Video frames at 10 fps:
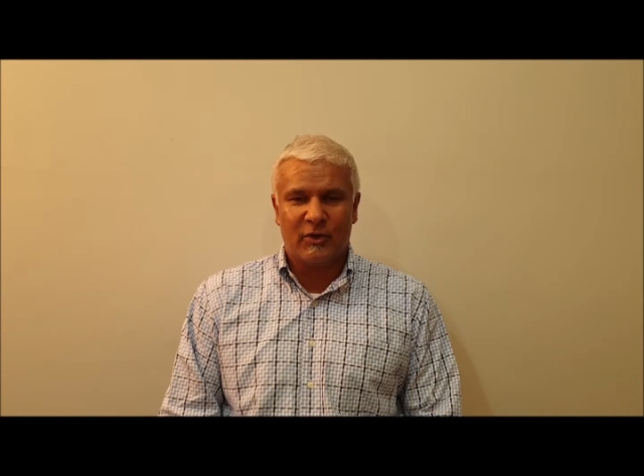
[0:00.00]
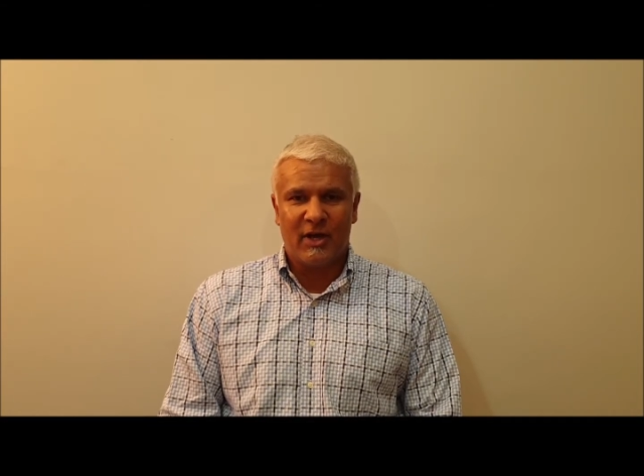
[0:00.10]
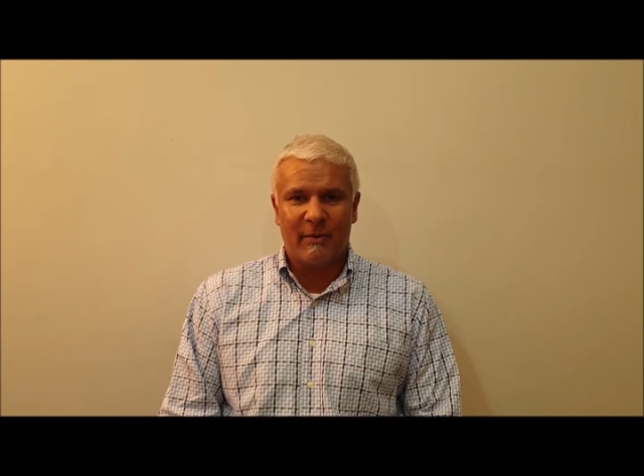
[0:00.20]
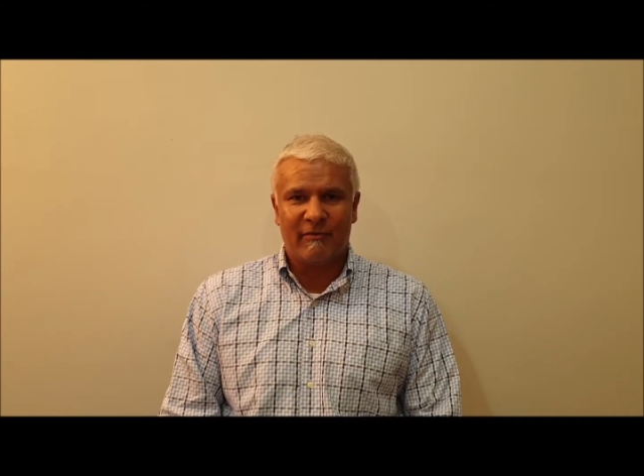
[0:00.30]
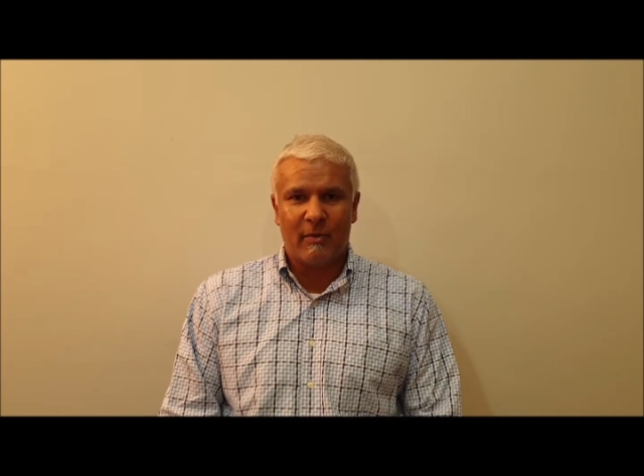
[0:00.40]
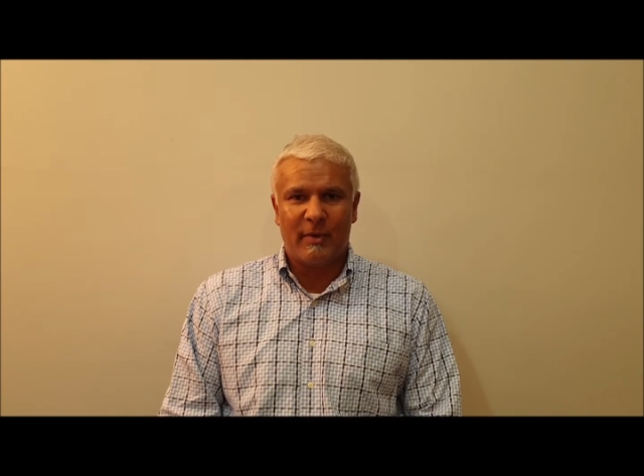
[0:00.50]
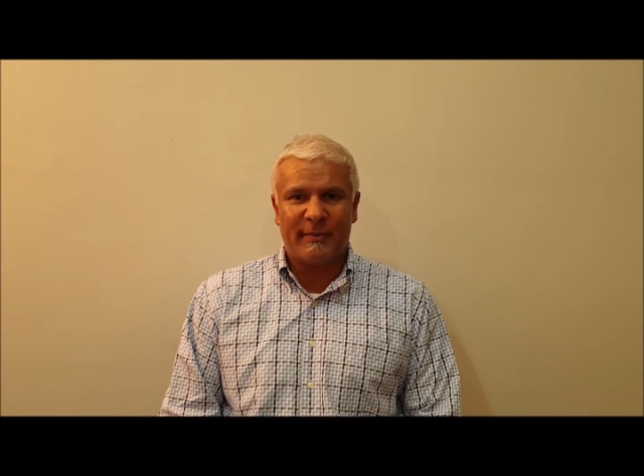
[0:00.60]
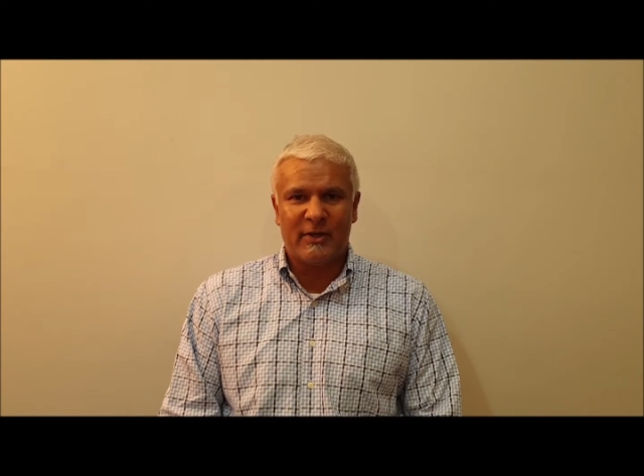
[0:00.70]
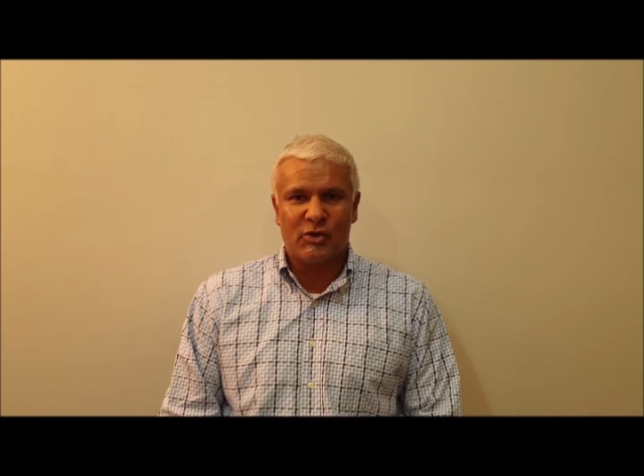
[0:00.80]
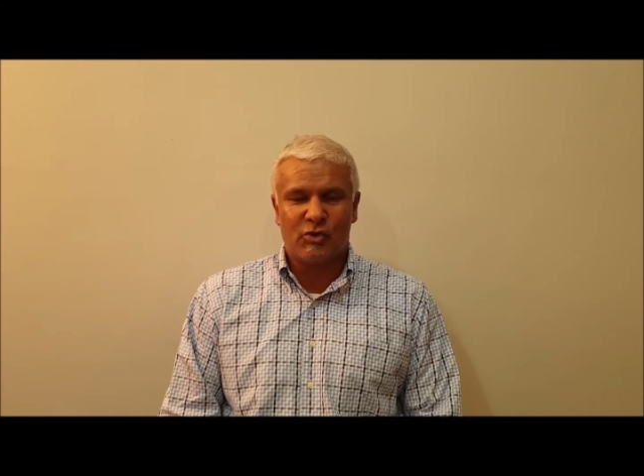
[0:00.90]
of coming from a
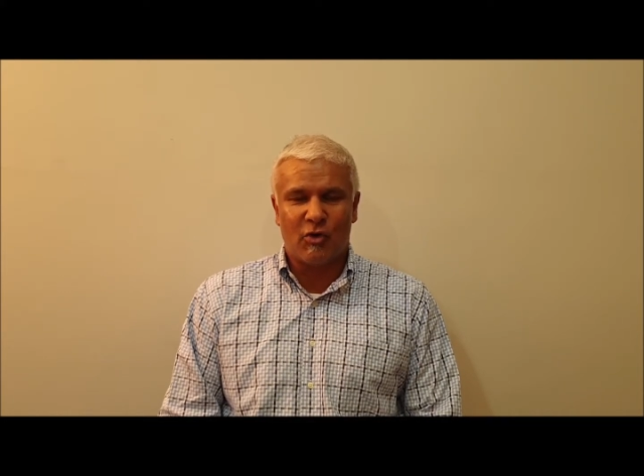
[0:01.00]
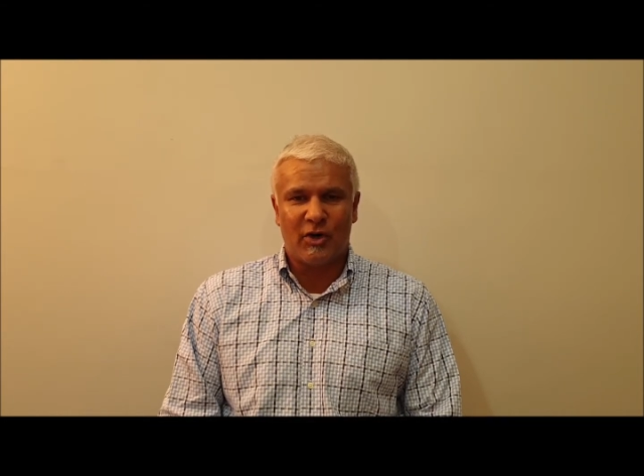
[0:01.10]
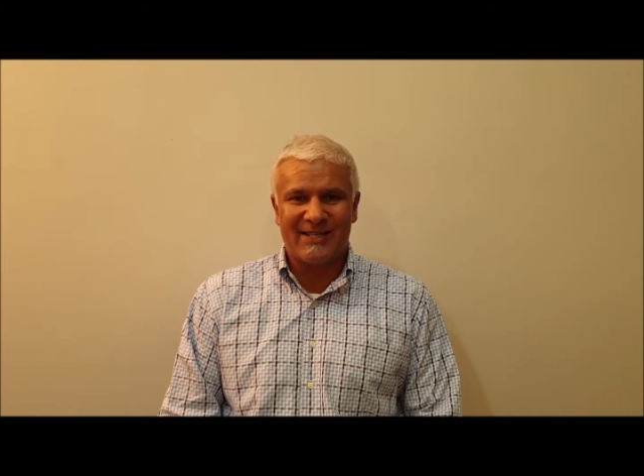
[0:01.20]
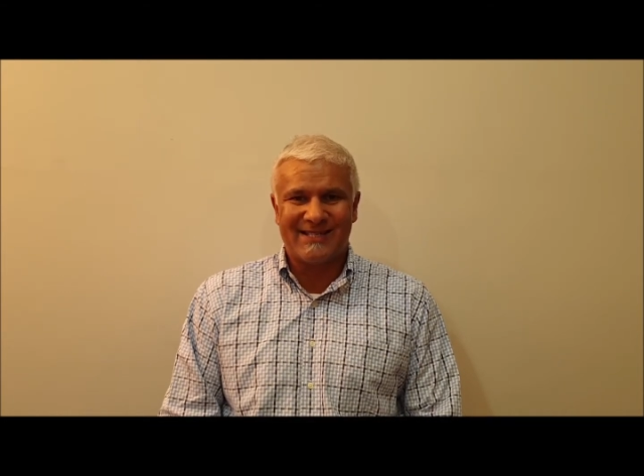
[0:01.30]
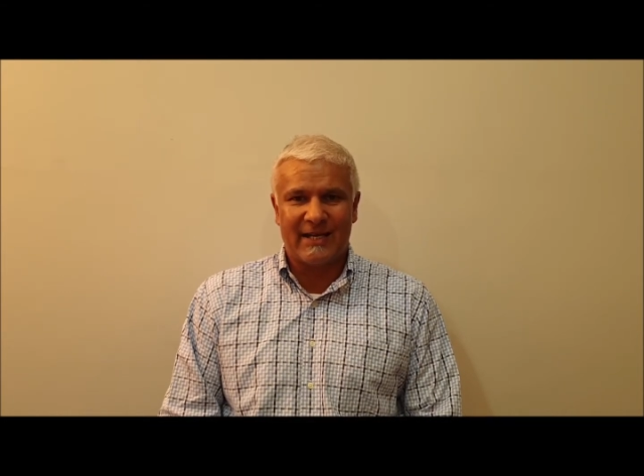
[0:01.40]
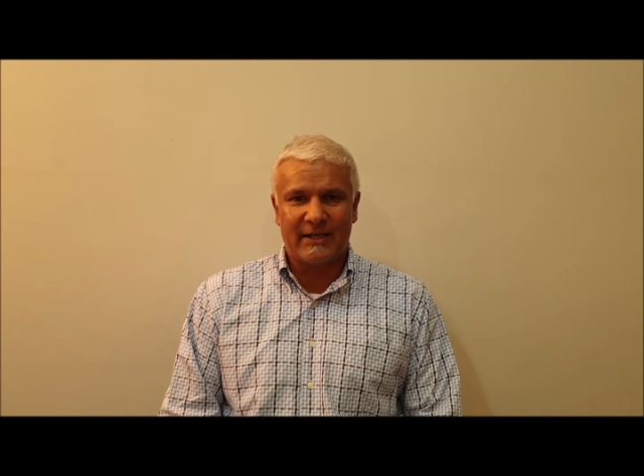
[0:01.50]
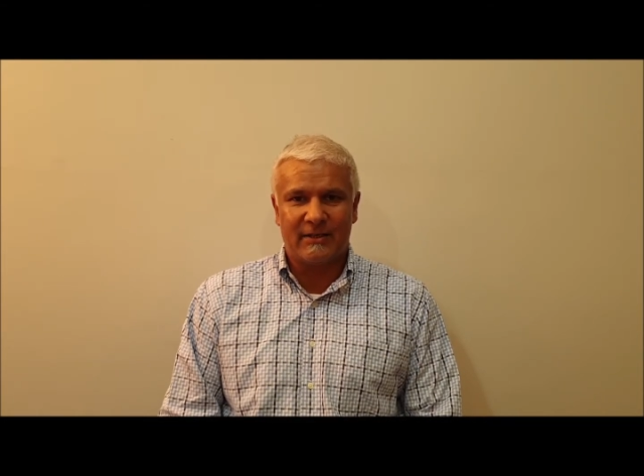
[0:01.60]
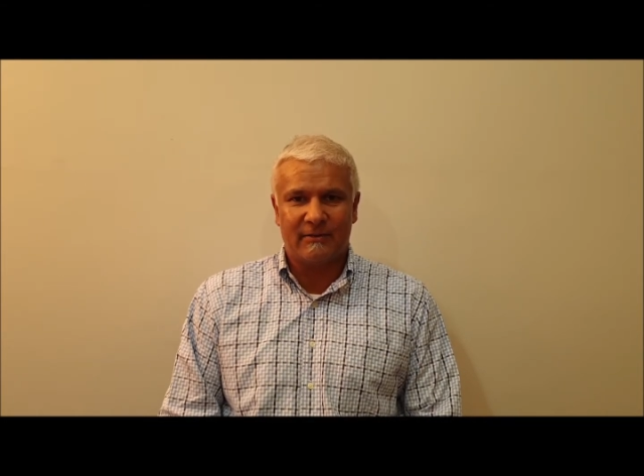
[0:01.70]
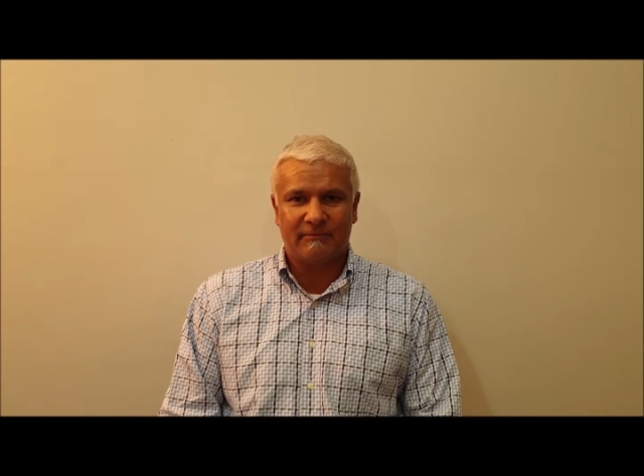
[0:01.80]
much stronger state.